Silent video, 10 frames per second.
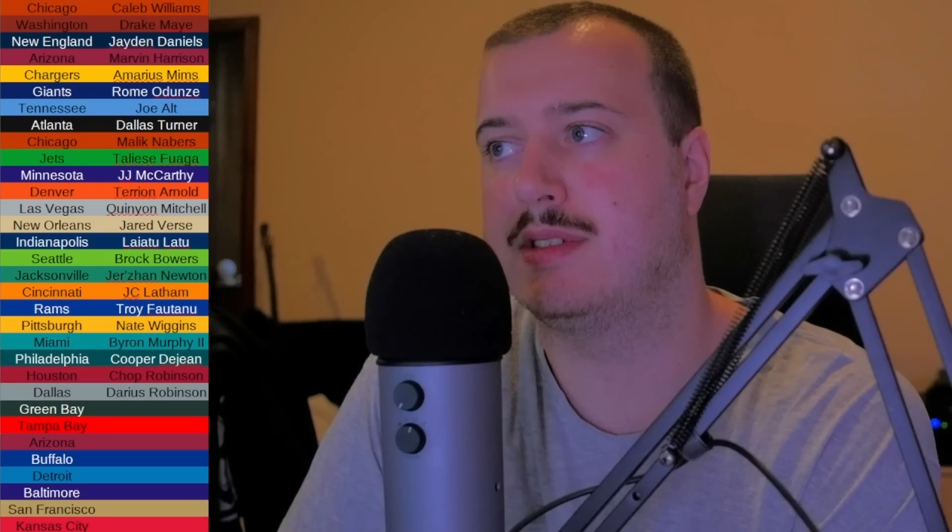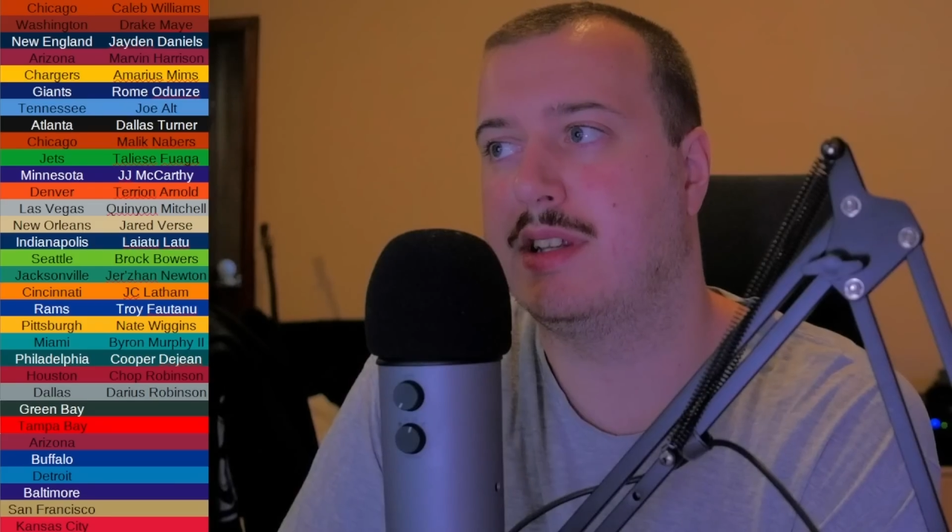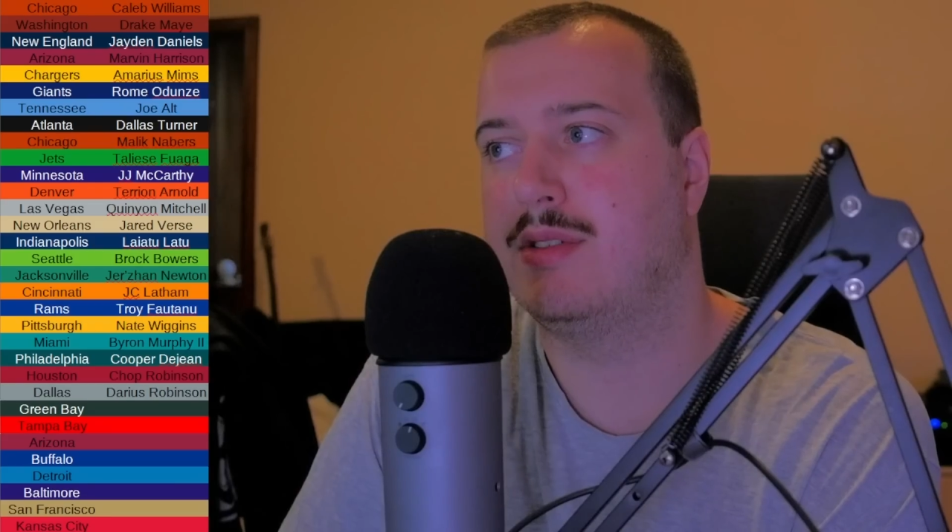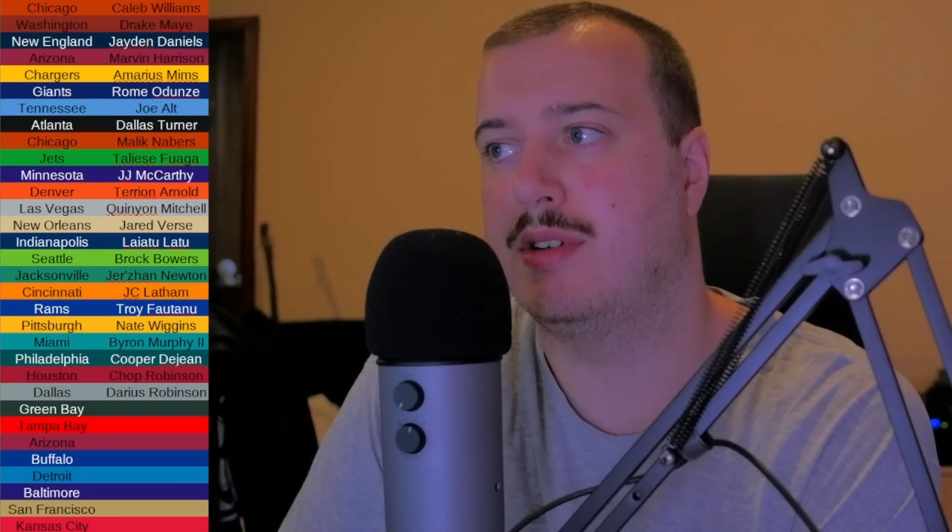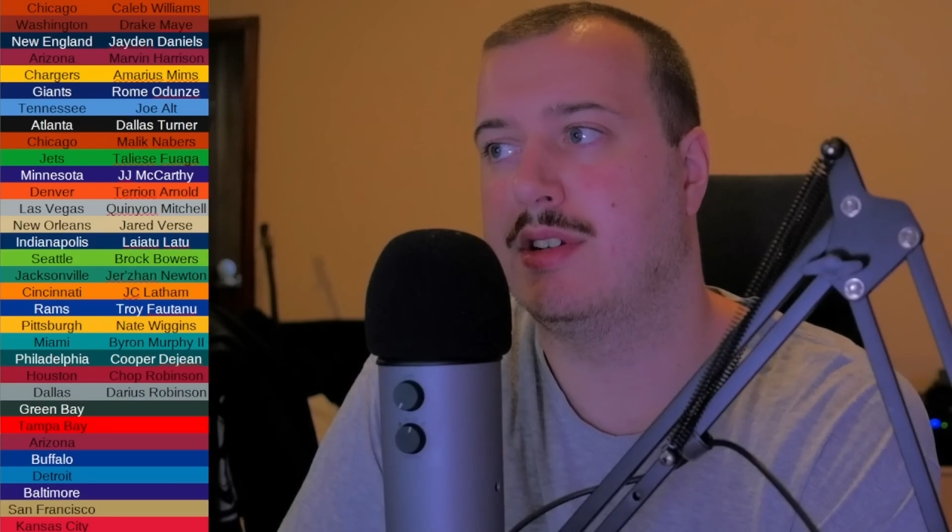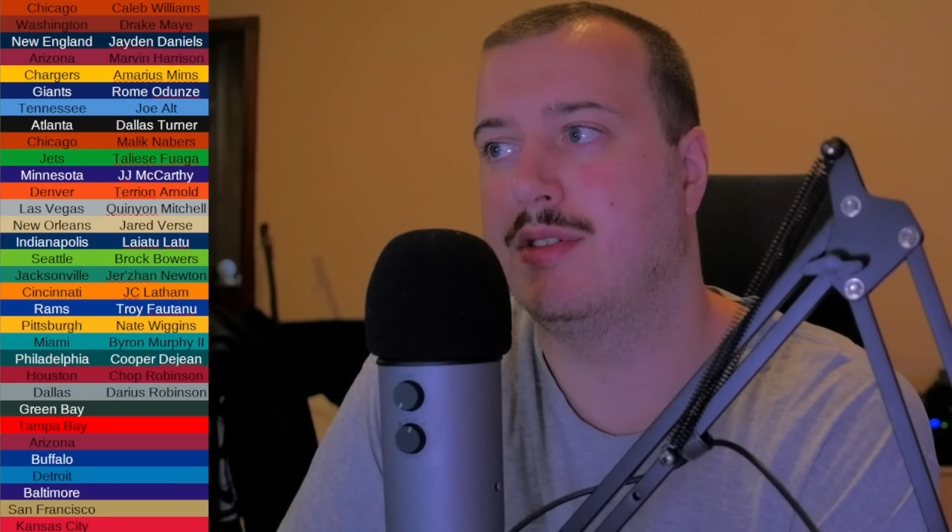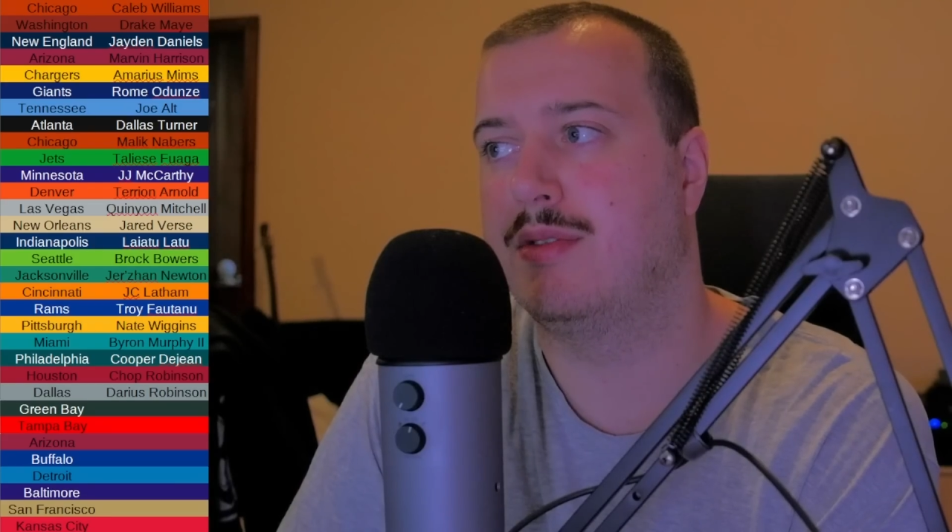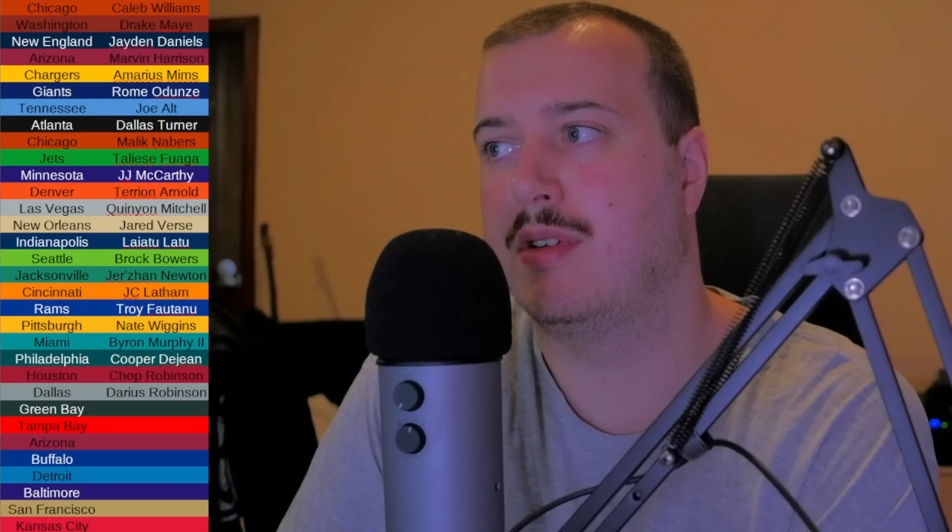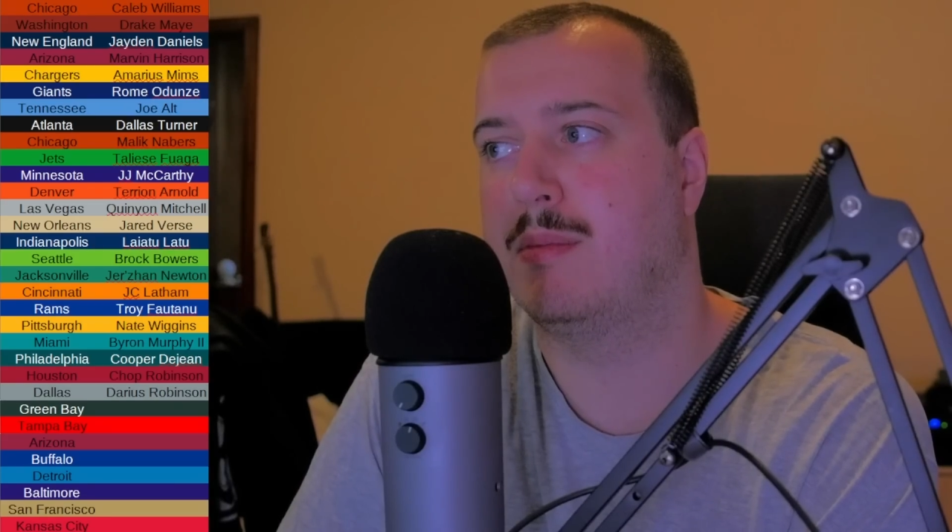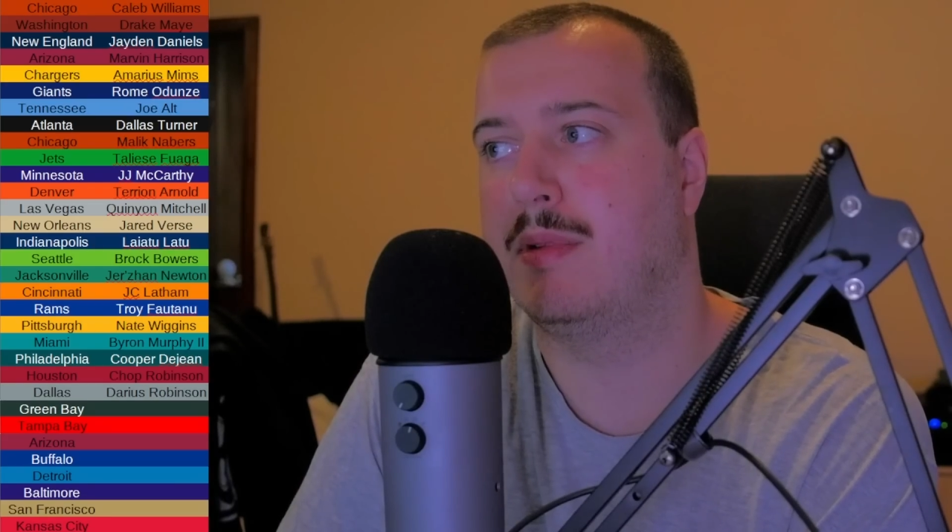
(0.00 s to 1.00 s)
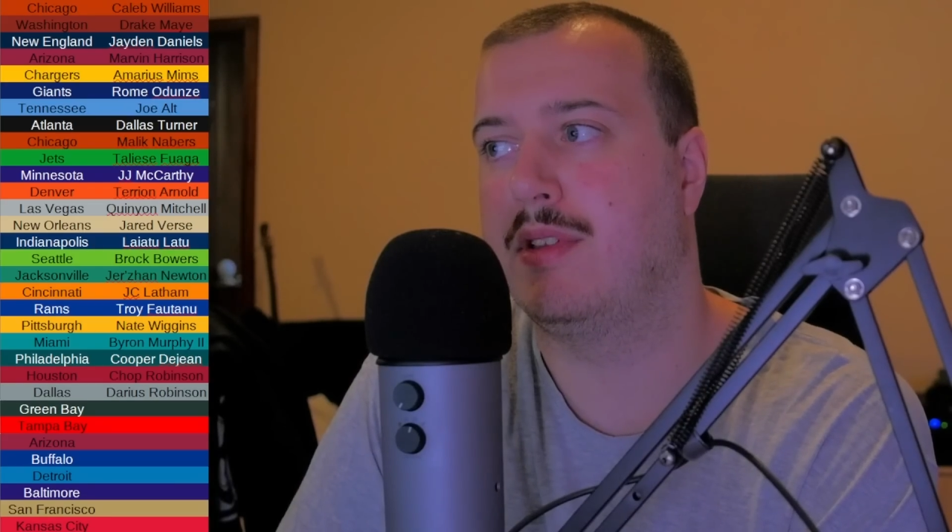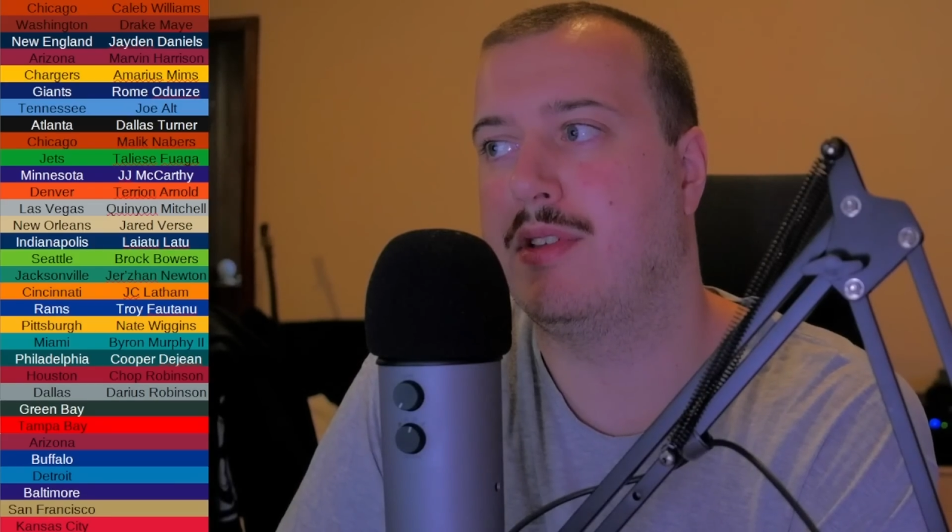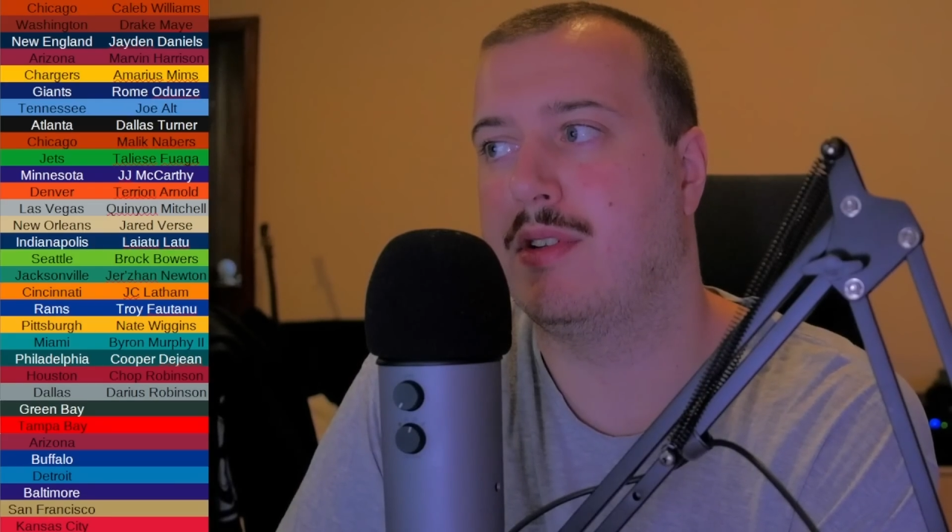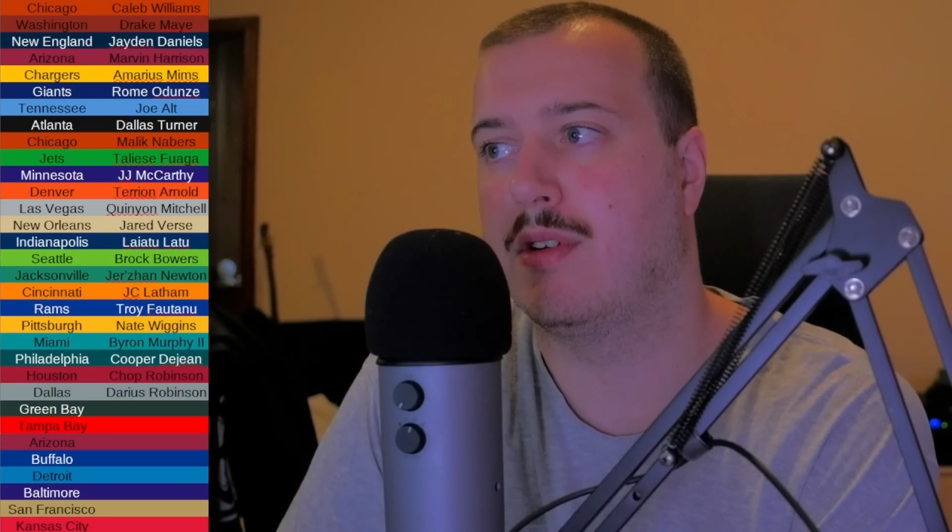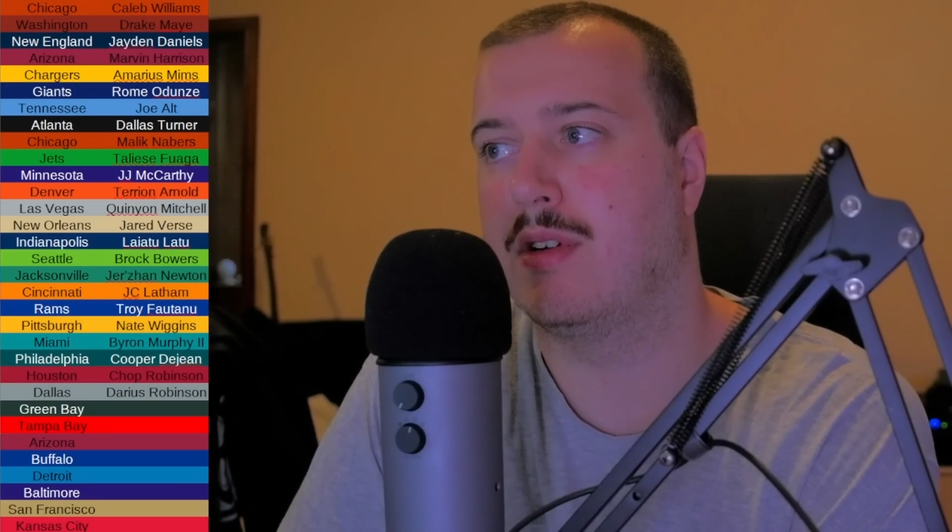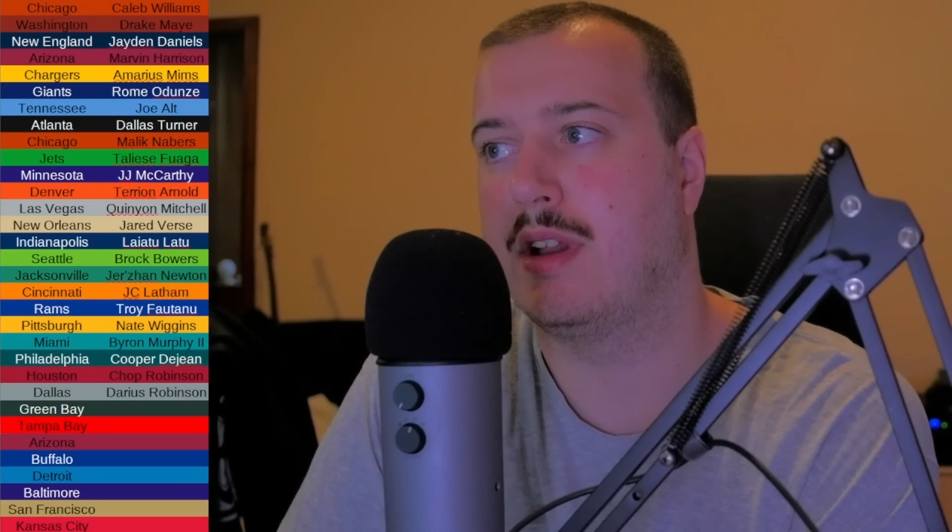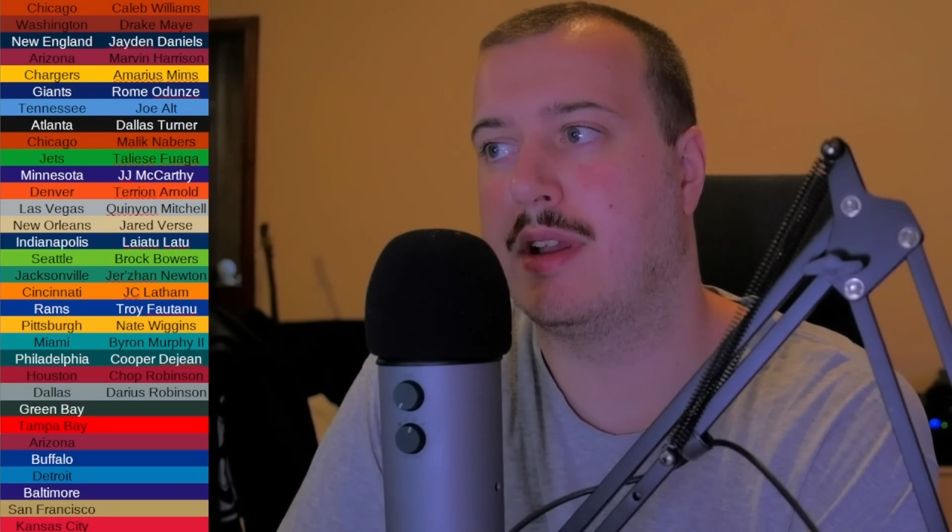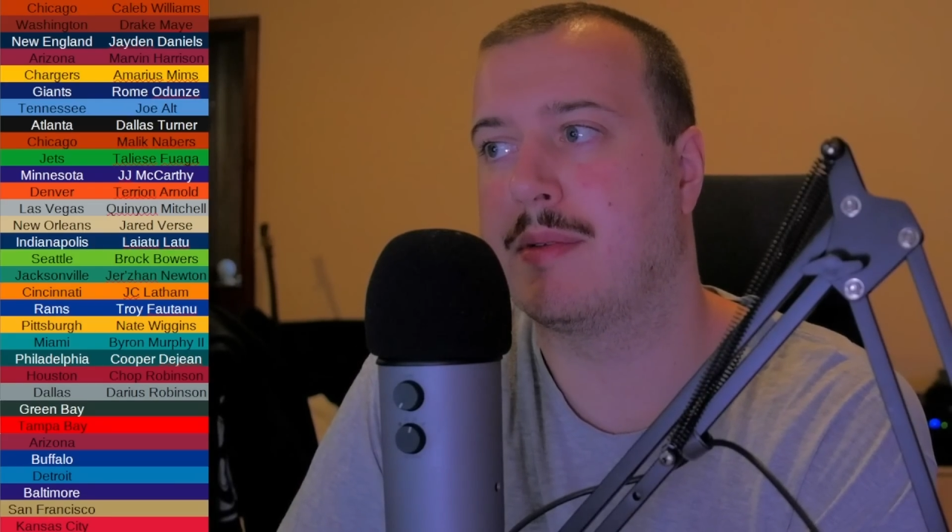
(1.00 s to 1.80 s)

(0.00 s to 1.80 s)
edge rusher from Missouri.